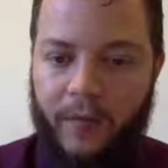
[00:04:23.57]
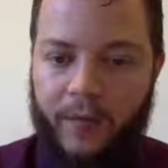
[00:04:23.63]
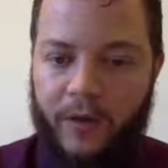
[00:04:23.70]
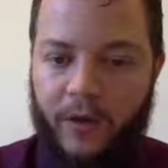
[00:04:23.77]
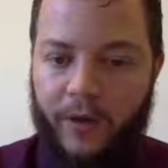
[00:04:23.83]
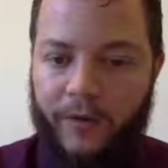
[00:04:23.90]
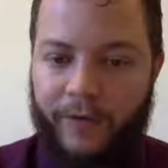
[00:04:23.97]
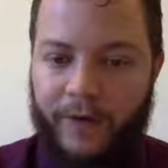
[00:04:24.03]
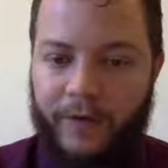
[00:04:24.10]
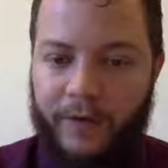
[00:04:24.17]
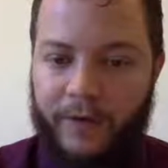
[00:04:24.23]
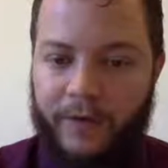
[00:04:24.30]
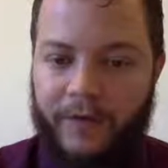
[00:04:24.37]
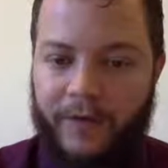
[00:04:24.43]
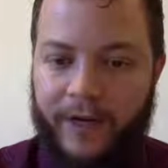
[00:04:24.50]
So if I were
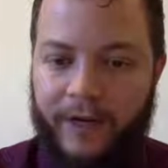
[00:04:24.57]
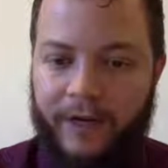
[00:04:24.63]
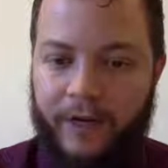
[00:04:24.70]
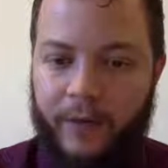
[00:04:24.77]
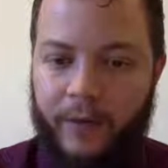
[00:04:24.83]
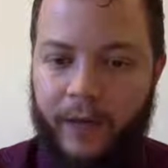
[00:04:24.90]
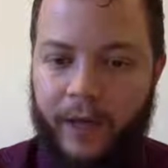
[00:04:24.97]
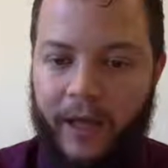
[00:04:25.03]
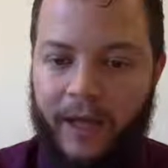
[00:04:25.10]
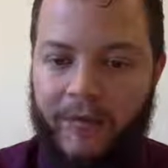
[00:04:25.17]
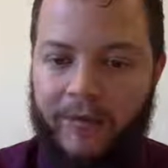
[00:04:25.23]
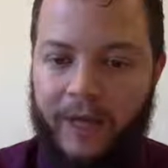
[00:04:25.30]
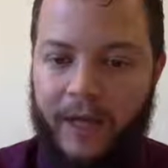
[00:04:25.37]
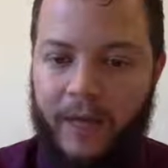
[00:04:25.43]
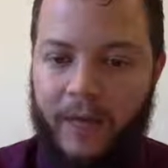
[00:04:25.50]
to define a variable
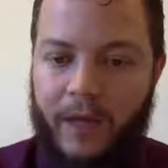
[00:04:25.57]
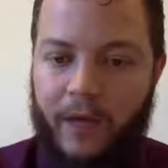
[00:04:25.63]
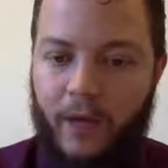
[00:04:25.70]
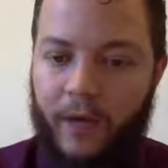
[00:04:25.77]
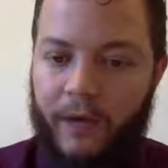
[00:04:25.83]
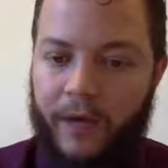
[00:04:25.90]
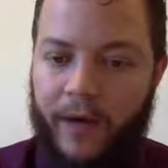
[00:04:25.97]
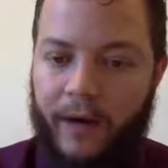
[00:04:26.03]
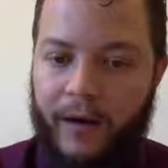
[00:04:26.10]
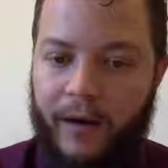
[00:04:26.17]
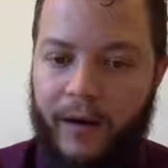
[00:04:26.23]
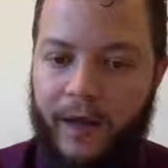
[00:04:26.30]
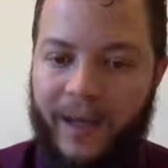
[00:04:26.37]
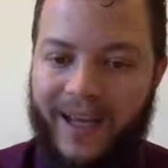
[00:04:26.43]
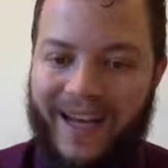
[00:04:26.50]
fname equals
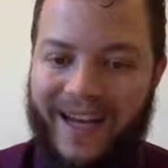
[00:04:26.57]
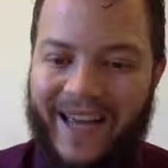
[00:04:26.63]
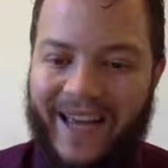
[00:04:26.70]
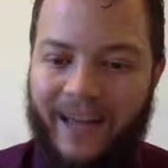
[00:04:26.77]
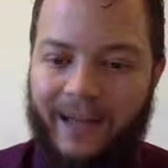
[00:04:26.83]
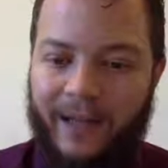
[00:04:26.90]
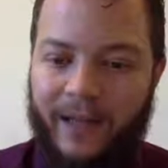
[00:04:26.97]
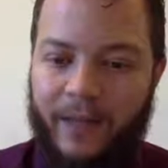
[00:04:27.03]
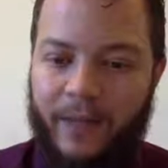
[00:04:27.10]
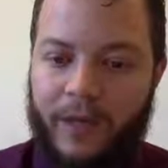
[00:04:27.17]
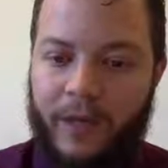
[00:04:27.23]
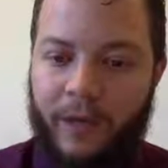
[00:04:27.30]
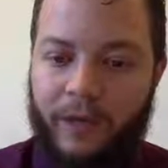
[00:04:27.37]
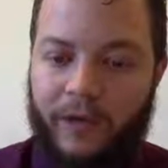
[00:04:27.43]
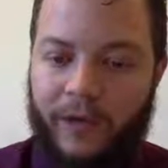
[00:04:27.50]
Eric and lname
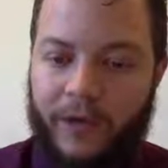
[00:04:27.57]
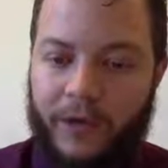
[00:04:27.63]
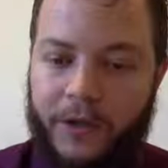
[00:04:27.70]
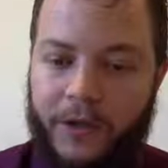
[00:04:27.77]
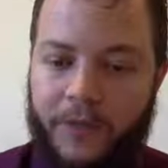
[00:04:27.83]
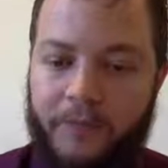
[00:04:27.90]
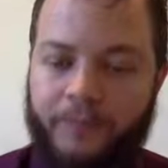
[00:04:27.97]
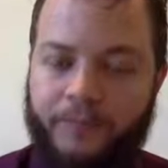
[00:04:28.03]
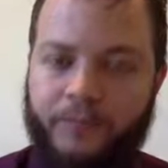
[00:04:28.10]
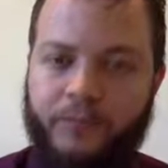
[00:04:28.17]
equals Larson,